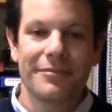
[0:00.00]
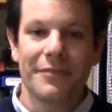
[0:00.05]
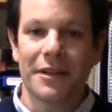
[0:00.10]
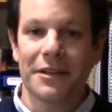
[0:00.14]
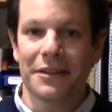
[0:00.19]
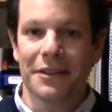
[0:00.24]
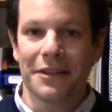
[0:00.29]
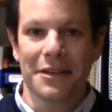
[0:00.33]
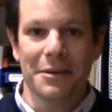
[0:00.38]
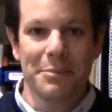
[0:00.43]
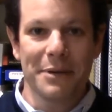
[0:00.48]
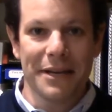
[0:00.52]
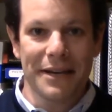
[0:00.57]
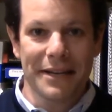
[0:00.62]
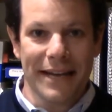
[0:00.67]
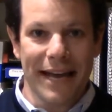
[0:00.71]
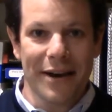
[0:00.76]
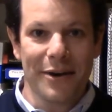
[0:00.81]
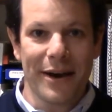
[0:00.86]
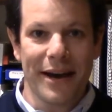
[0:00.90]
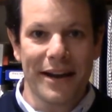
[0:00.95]
Libya
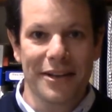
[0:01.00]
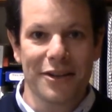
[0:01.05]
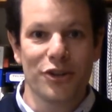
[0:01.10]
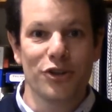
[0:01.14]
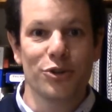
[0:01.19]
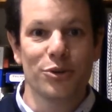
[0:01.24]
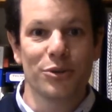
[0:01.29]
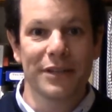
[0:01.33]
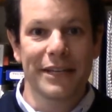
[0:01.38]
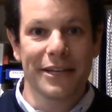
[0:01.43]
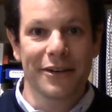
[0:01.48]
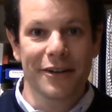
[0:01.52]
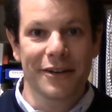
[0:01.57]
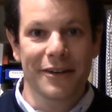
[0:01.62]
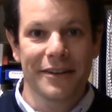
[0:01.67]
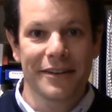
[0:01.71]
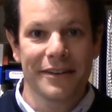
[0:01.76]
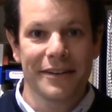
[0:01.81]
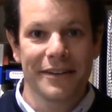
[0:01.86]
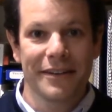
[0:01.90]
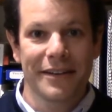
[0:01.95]
now had a new leader.
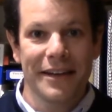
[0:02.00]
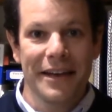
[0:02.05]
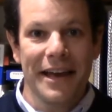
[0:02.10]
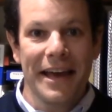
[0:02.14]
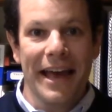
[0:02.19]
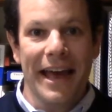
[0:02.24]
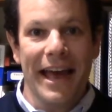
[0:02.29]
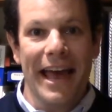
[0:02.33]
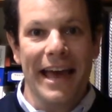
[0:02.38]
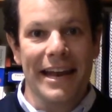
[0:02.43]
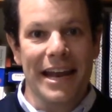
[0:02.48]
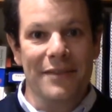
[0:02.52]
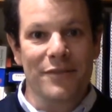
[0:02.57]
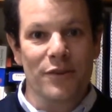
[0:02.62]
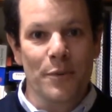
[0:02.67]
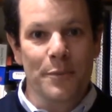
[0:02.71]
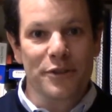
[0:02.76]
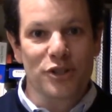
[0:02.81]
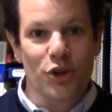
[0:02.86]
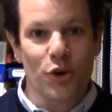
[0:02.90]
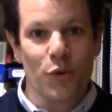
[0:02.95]
And everyone
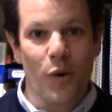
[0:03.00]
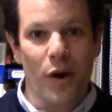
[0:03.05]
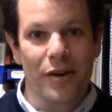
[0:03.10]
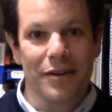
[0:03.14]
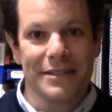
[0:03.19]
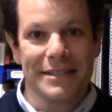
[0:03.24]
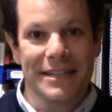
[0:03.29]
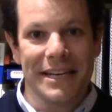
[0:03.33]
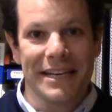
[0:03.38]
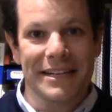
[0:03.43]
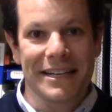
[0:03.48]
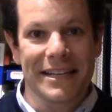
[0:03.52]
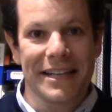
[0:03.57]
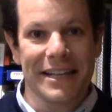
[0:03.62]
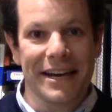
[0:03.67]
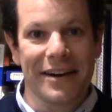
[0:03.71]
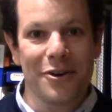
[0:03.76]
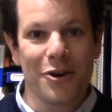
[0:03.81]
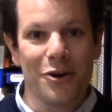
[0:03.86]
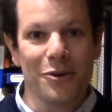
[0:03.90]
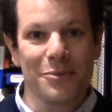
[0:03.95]
was quarantined in their
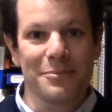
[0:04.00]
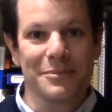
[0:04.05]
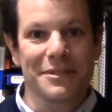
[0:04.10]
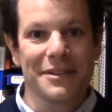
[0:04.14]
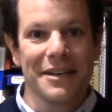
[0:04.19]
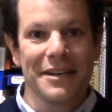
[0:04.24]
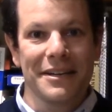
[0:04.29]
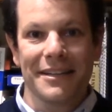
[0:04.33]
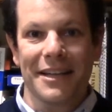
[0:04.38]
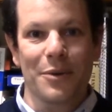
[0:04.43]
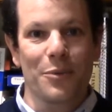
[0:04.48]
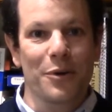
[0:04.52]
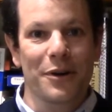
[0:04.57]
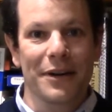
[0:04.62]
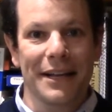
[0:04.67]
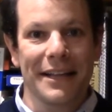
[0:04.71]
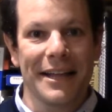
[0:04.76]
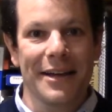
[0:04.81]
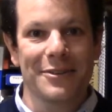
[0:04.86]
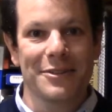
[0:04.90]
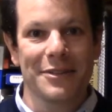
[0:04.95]
homes. They weren't
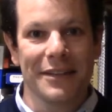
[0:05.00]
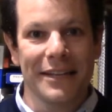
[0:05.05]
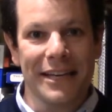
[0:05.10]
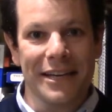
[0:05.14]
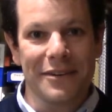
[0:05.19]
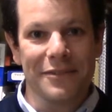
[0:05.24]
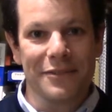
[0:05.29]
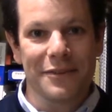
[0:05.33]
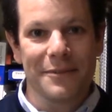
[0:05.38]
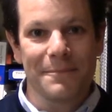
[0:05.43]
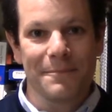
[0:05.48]
allowed to leave.